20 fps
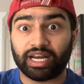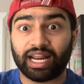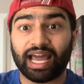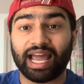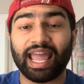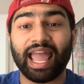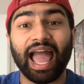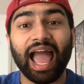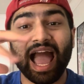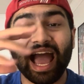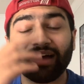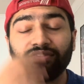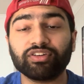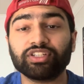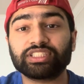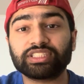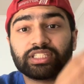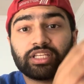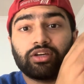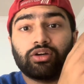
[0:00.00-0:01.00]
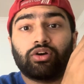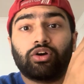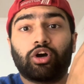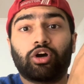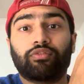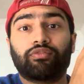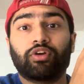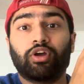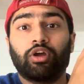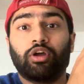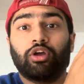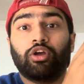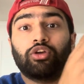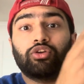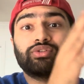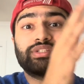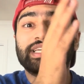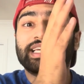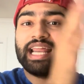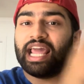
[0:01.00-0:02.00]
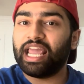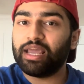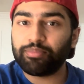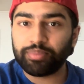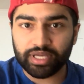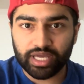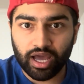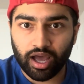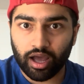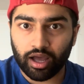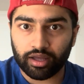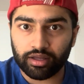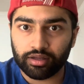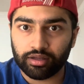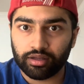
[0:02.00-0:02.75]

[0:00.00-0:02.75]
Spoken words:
I have a skill of using an API,